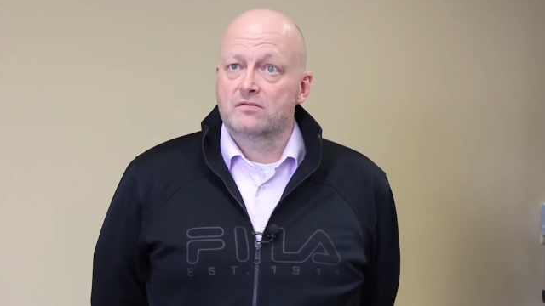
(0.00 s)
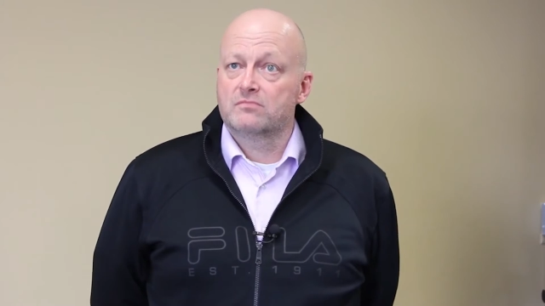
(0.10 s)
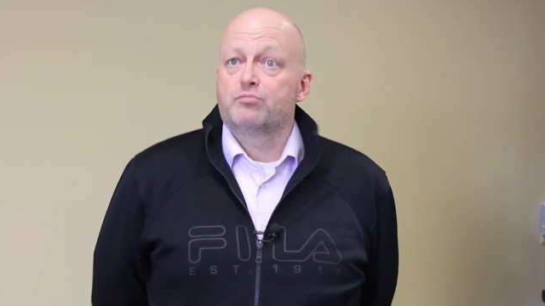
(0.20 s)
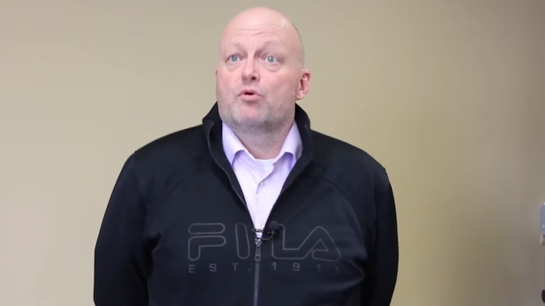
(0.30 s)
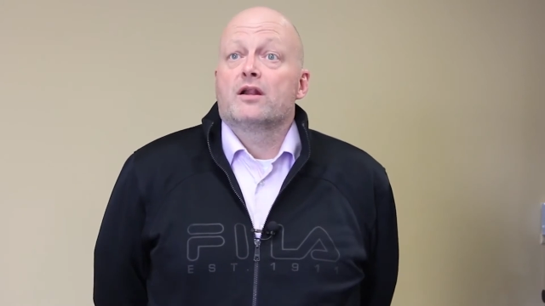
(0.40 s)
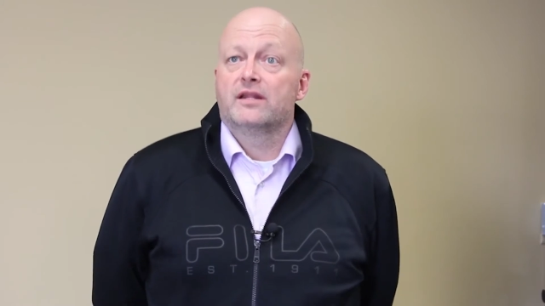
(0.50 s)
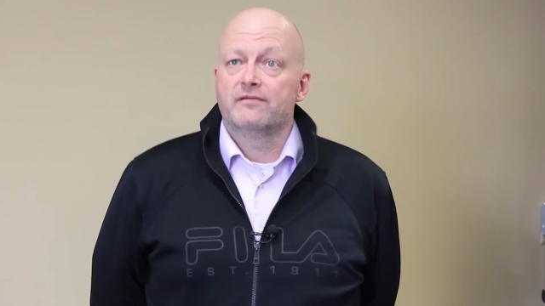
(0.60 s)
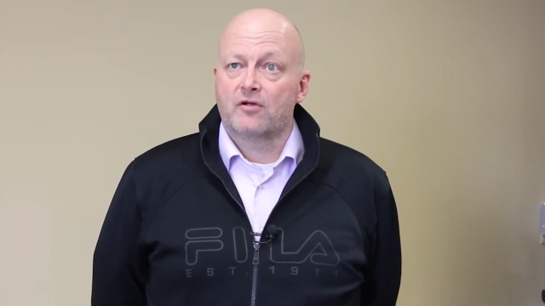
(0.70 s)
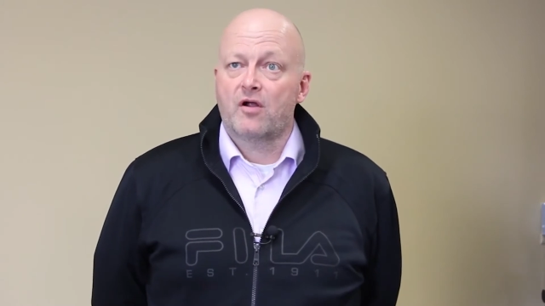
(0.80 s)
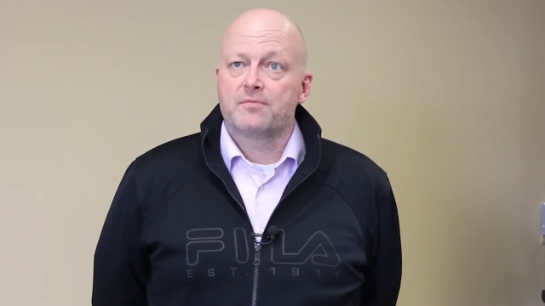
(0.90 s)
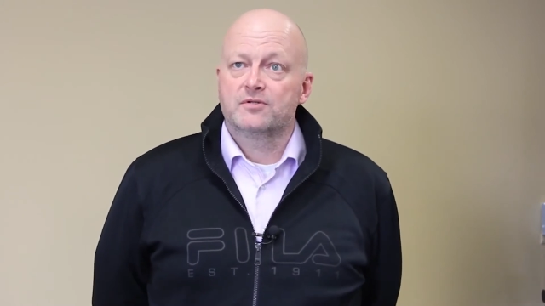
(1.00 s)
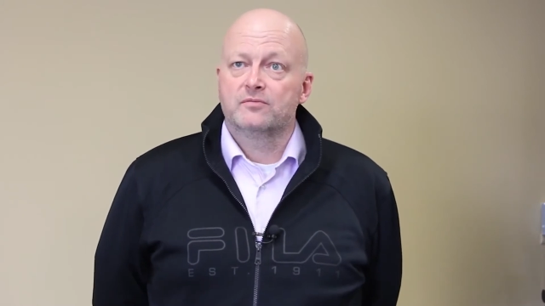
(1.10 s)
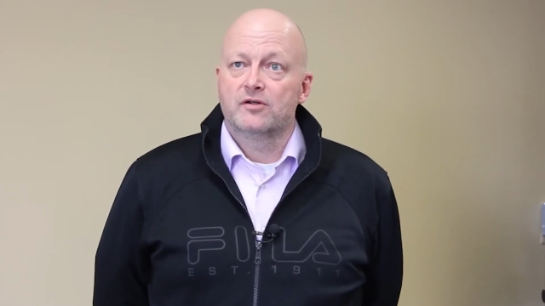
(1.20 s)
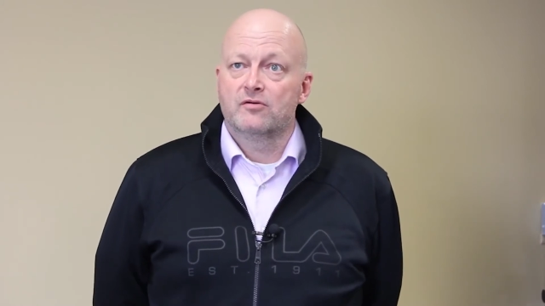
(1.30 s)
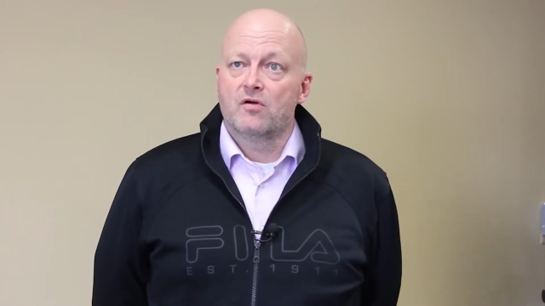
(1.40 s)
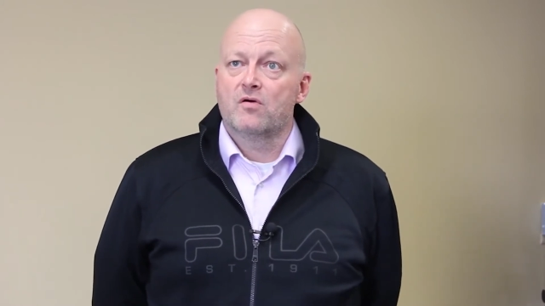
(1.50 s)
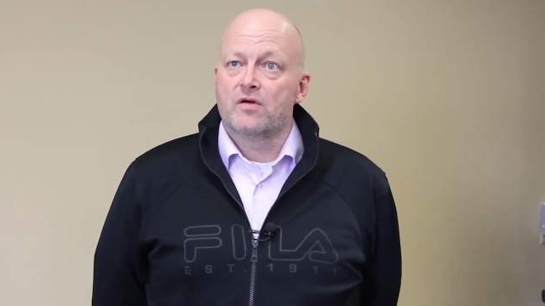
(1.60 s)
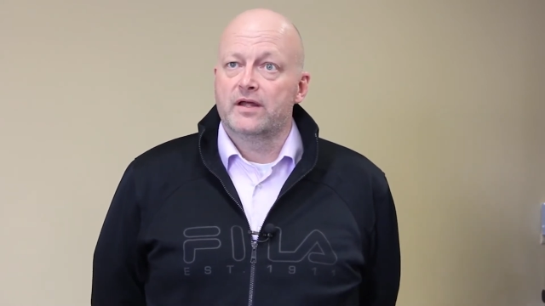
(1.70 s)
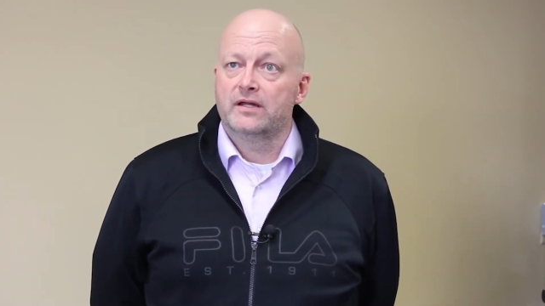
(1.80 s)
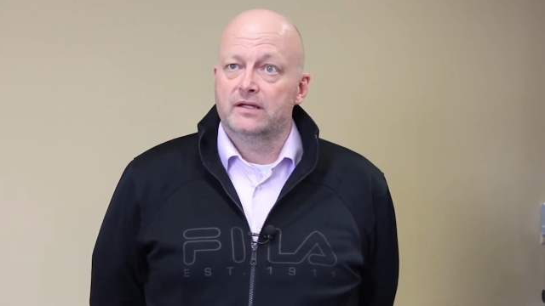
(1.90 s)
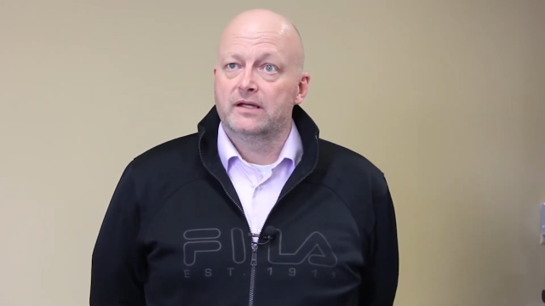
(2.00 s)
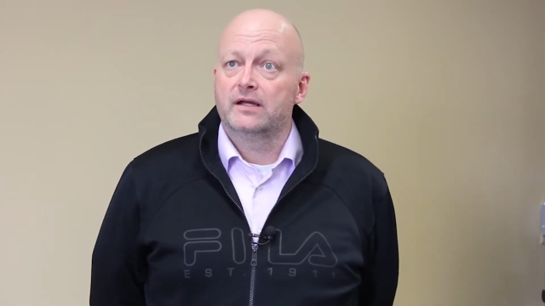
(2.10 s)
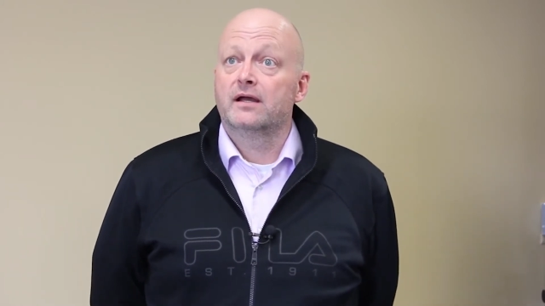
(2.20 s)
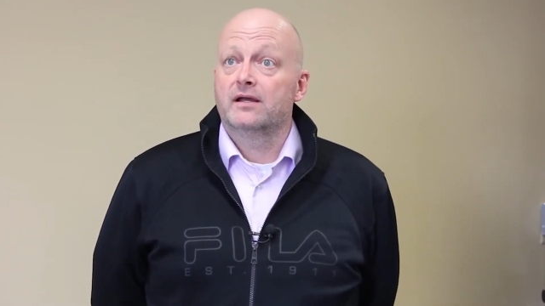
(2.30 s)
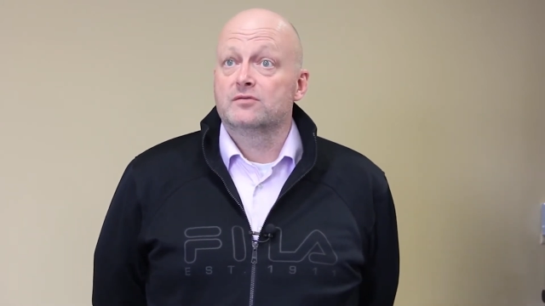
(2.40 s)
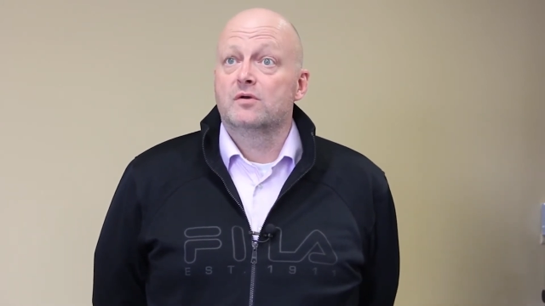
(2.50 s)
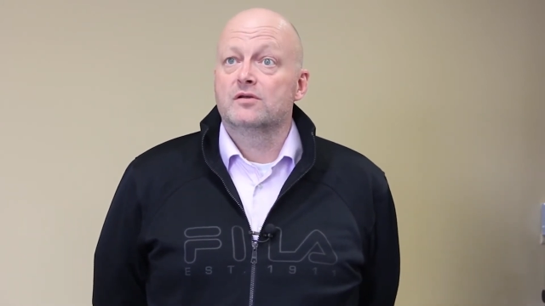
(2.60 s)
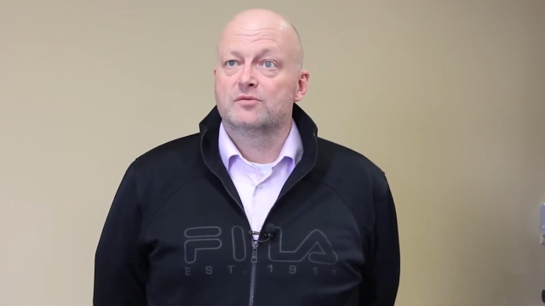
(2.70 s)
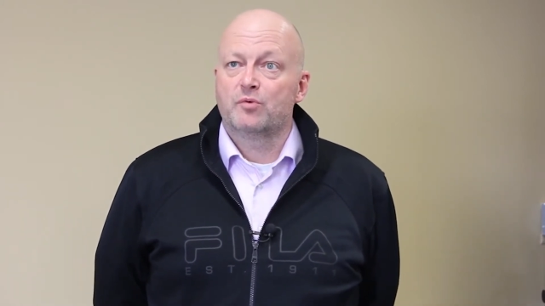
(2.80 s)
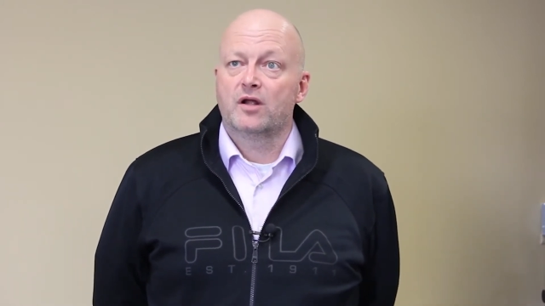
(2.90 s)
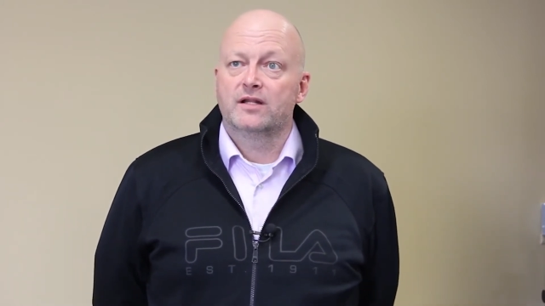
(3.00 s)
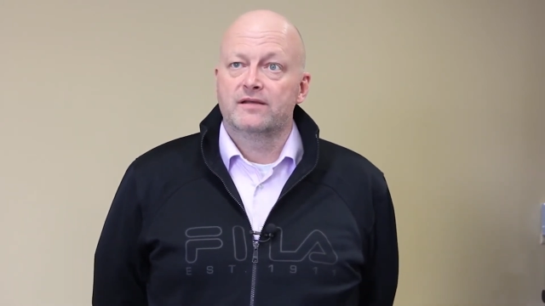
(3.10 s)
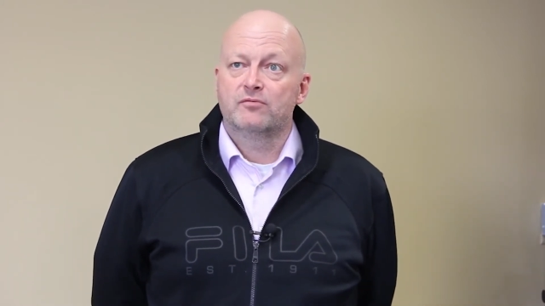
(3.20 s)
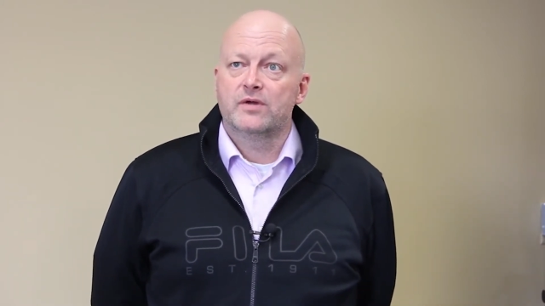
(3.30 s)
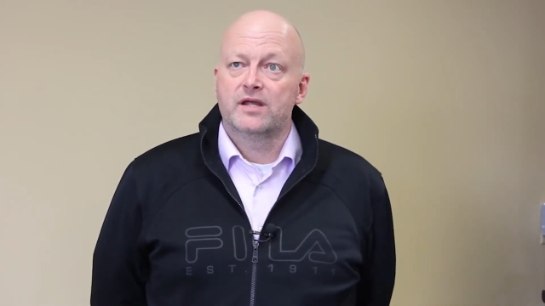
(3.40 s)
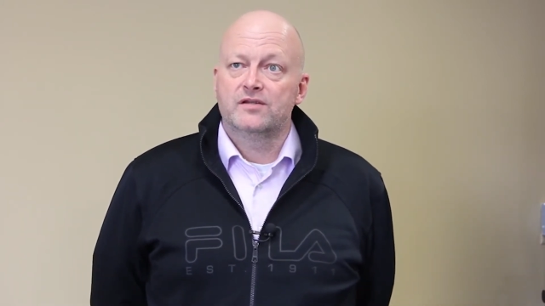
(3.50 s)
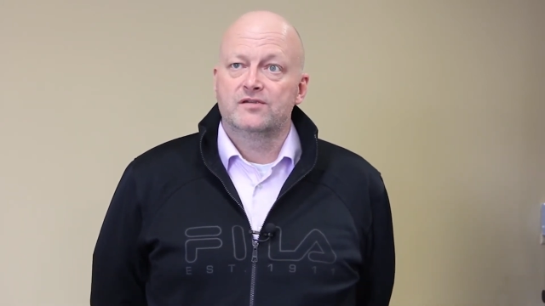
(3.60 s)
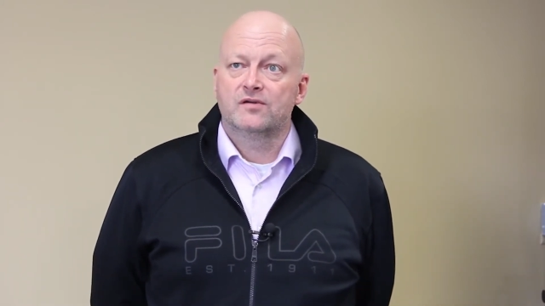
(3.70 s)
broadleaf crops that we grow, and as well as the broadleaf weeds.